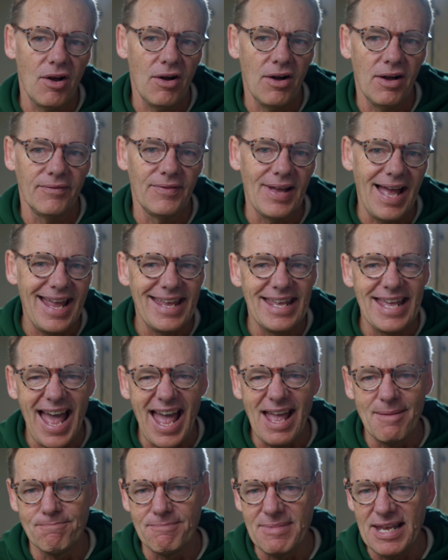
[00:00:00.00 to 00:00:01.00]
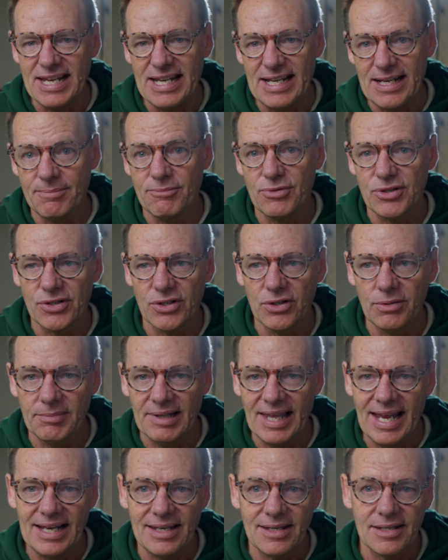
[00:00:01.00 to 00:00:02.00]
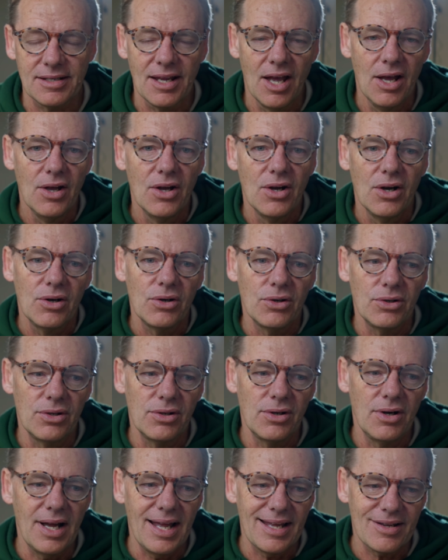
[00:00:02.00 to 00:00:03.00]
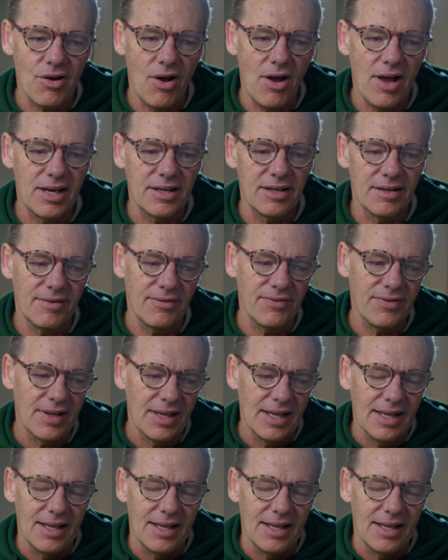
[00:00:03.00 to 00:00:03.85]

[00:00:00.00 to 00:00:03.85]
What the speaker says: of a medium zoom lens or a kind of